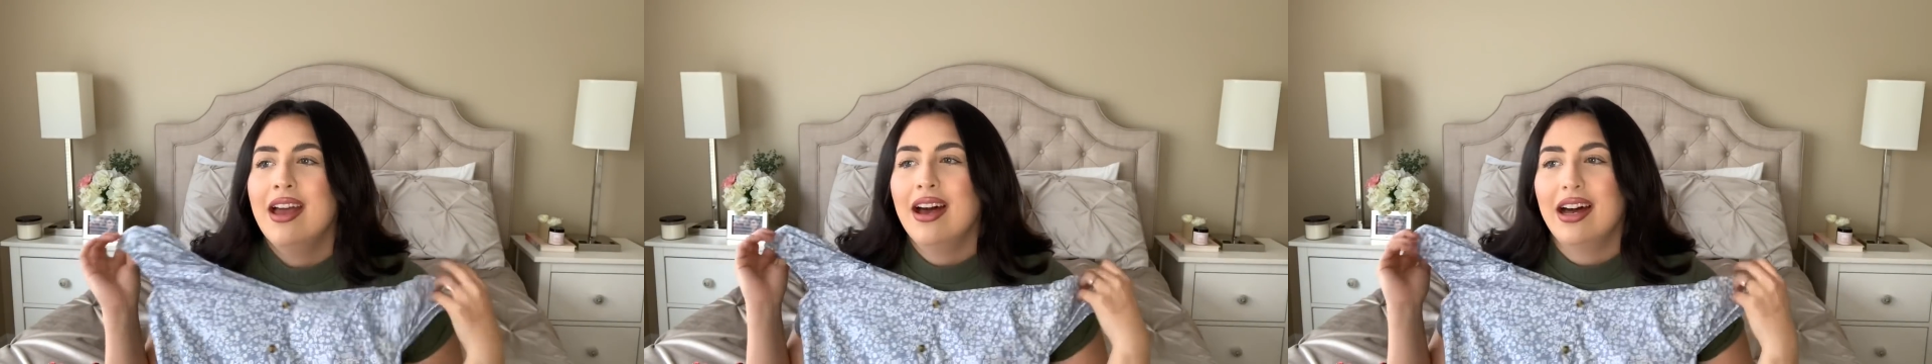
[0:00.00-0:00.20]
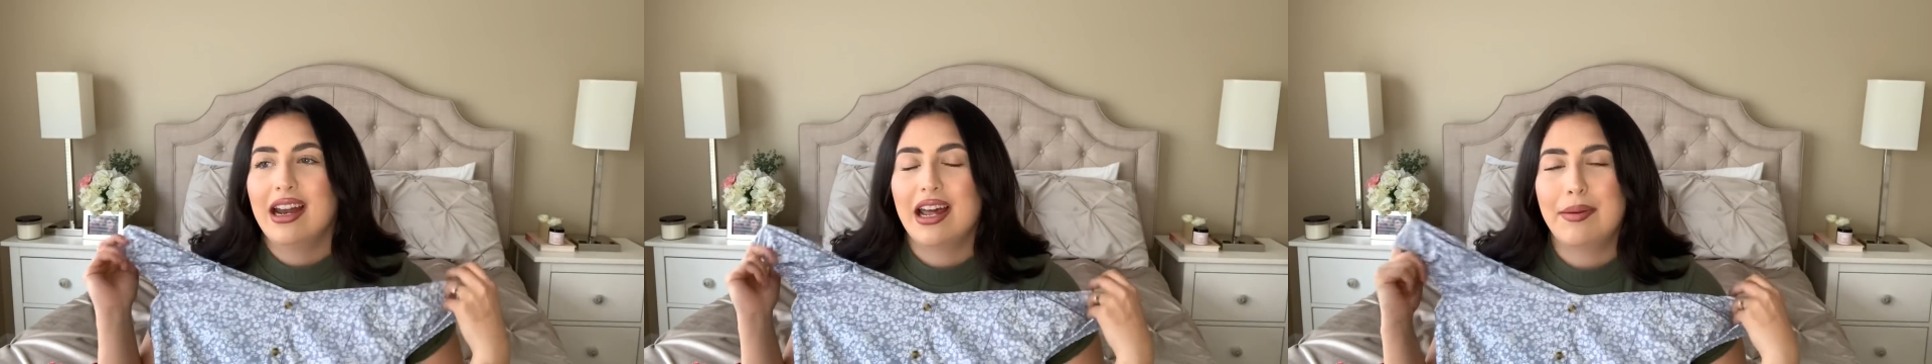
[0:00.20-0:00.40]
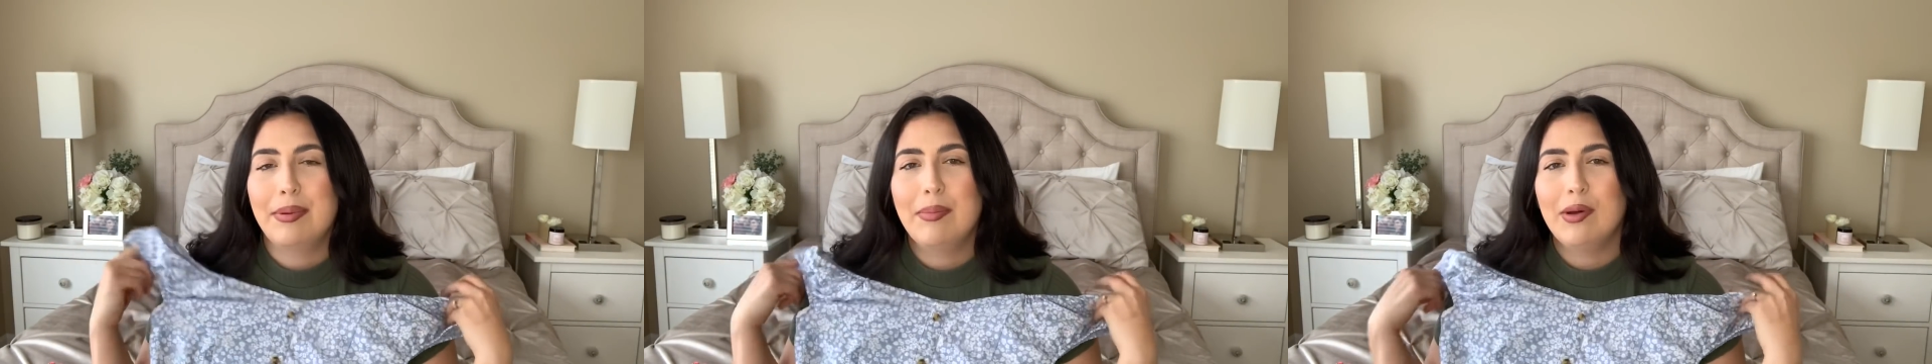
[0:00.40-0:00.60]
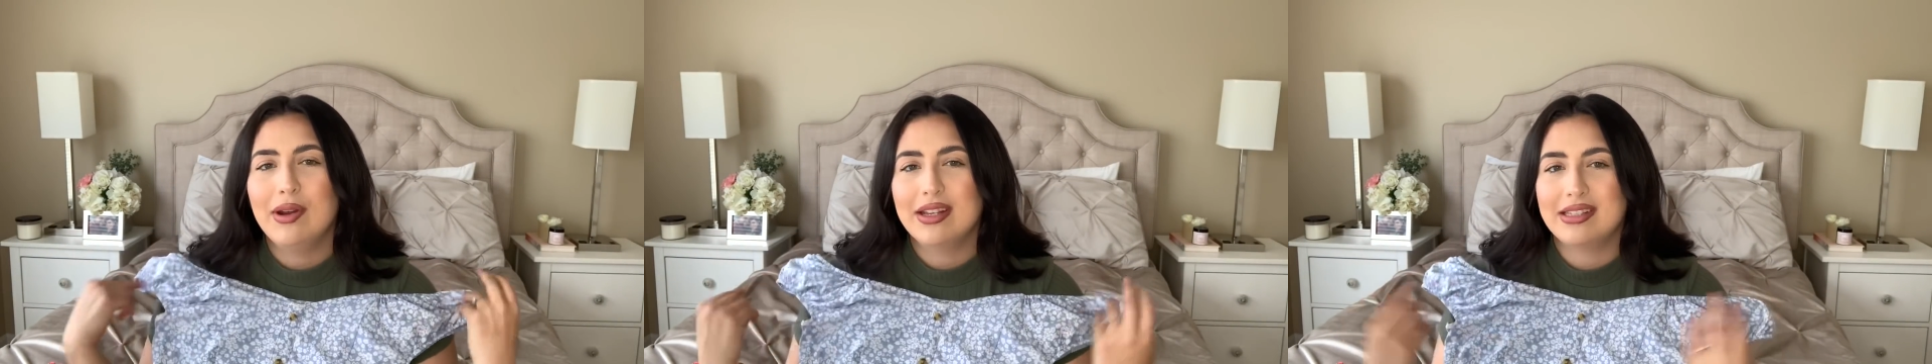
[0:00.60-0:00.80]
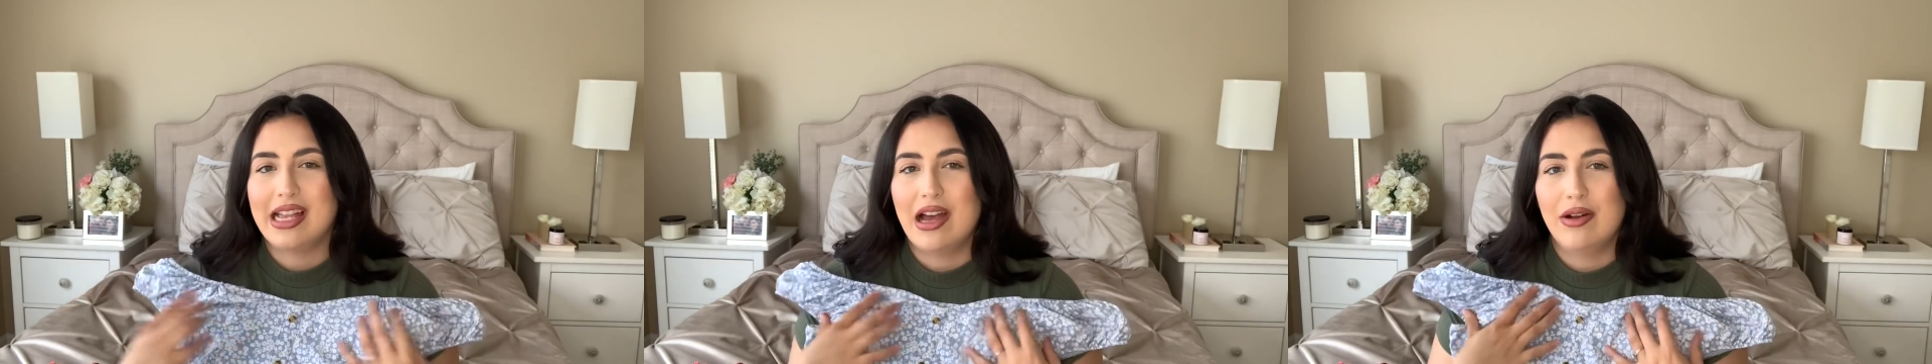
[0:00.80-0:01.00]
a lot of people
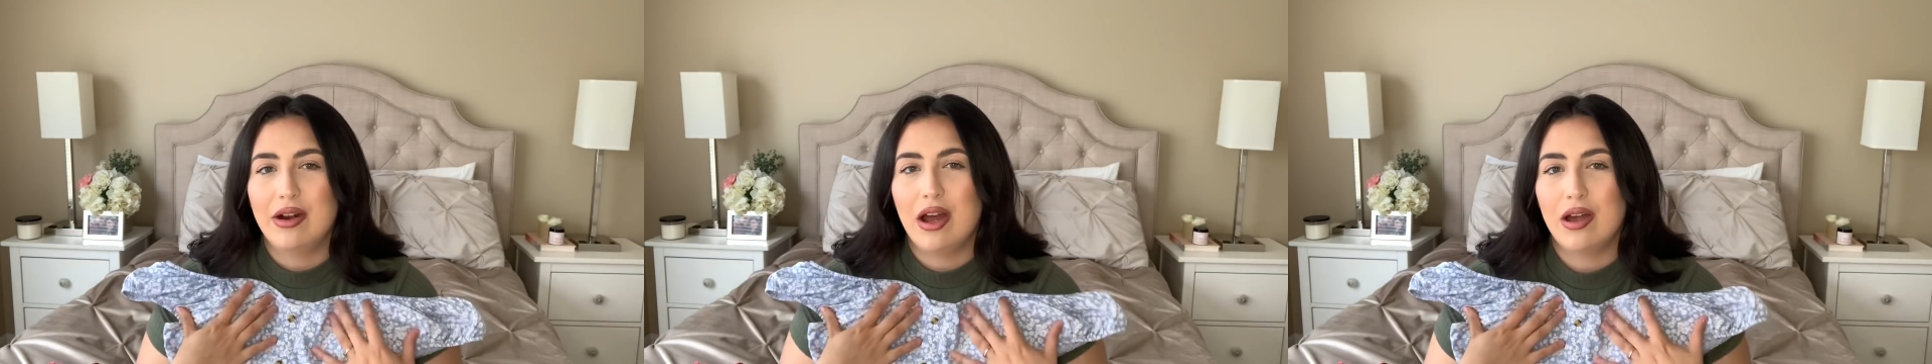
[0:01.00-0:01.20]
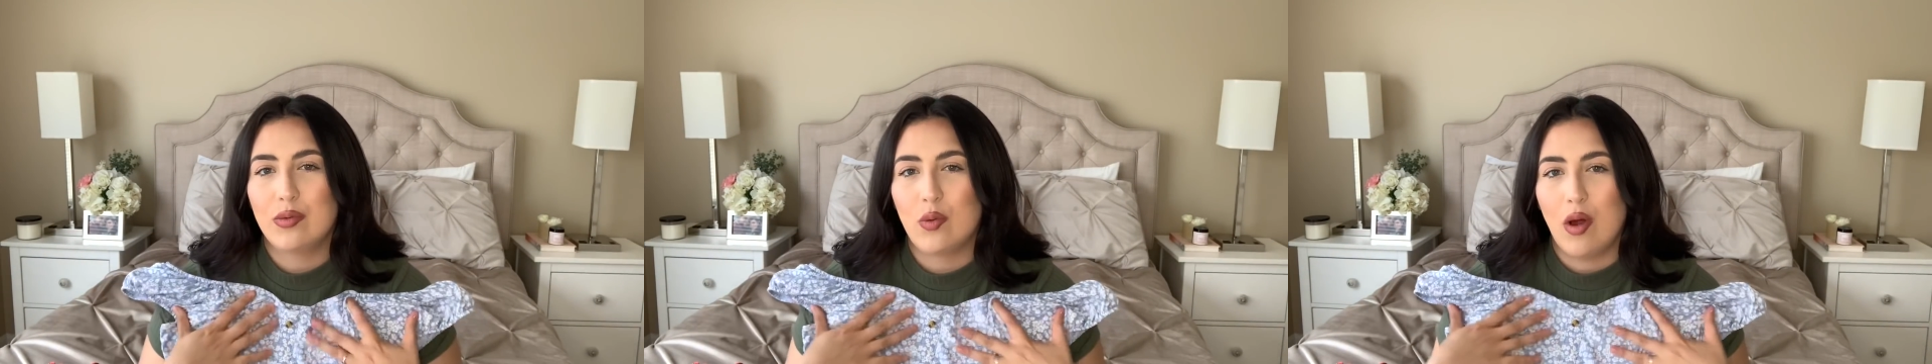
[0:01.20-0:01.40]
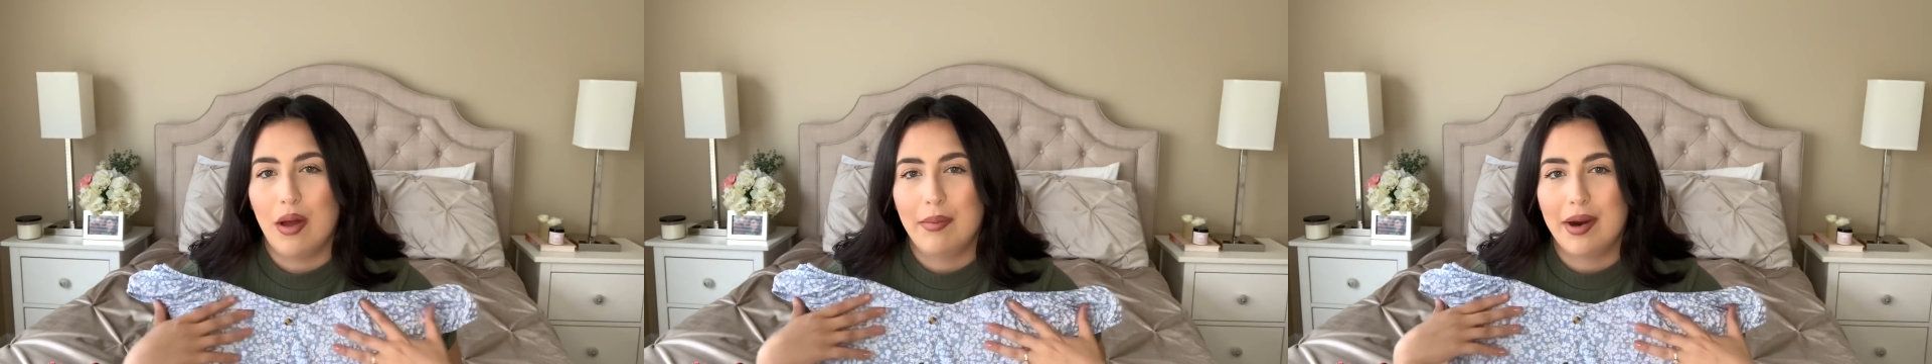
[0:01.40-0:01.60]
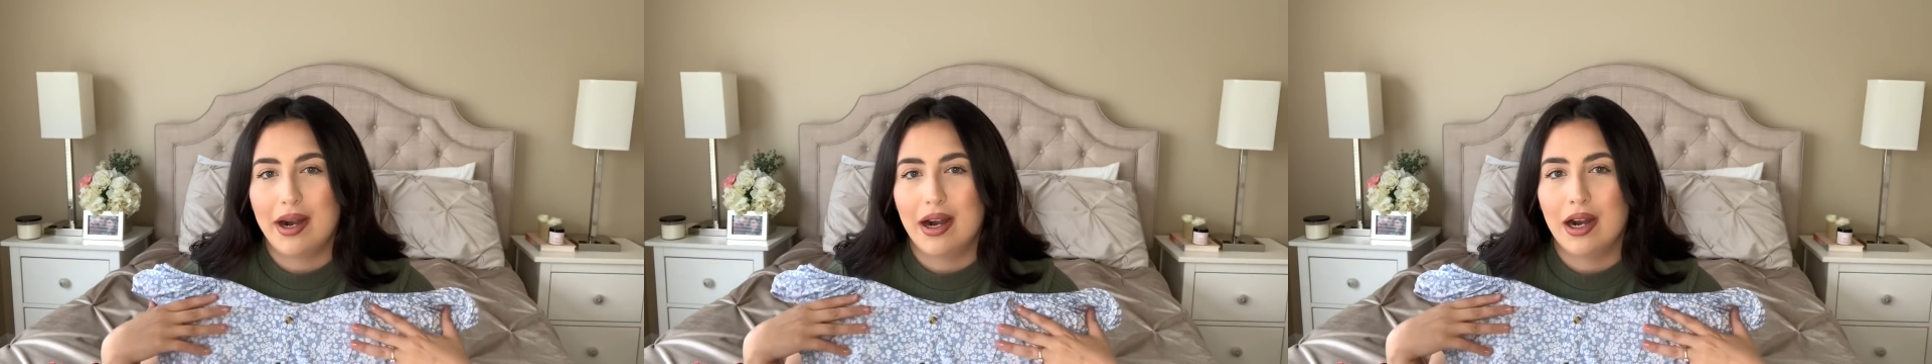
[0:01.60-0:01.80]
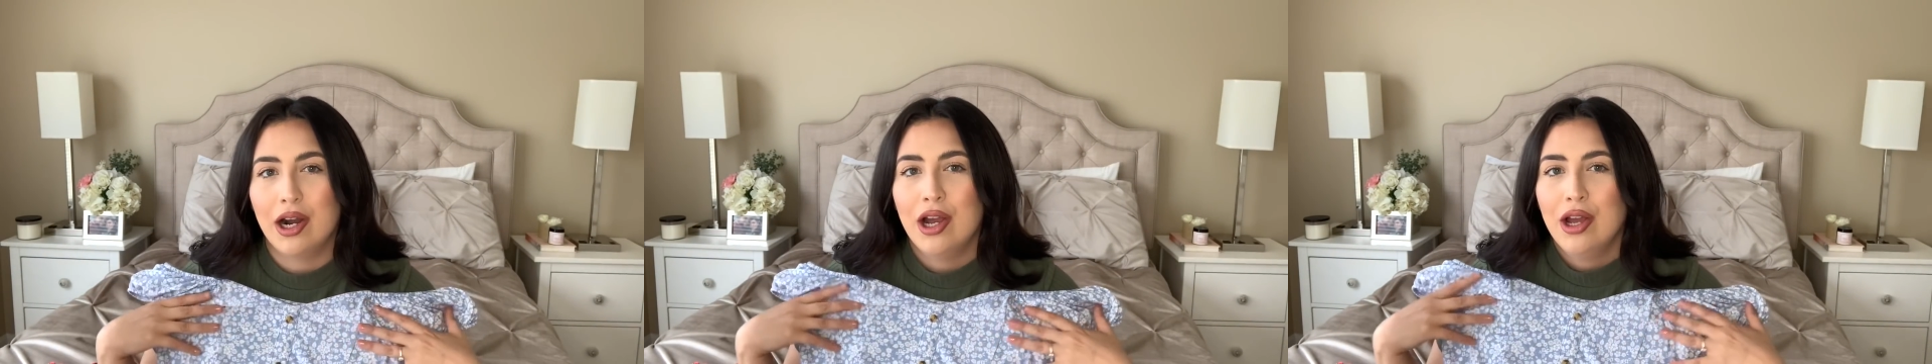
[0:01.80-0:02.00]
look down on
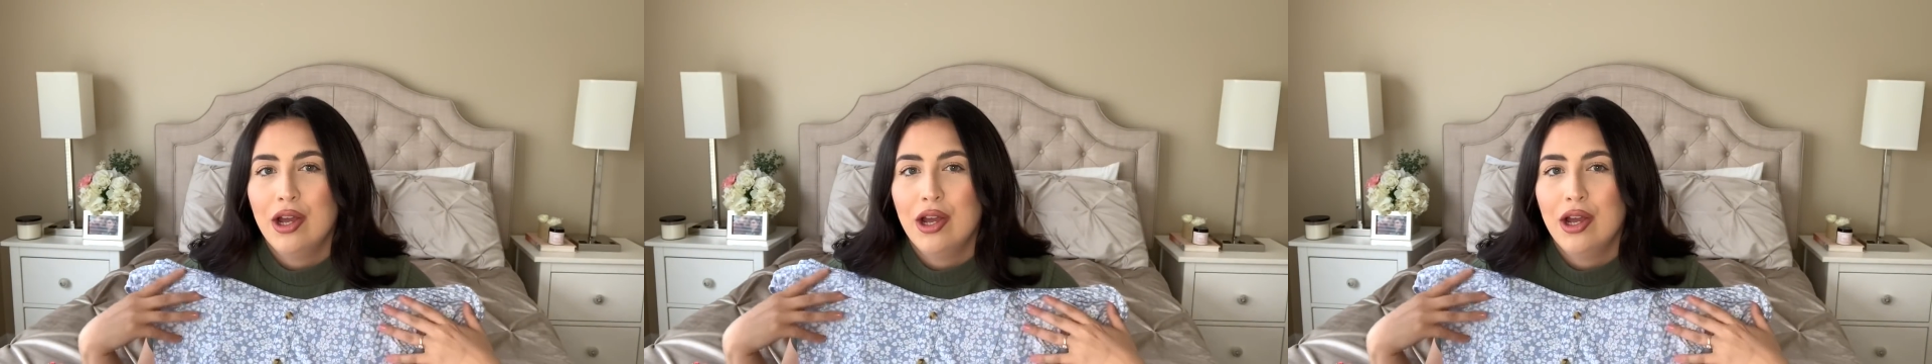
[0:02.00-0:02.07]
Walmart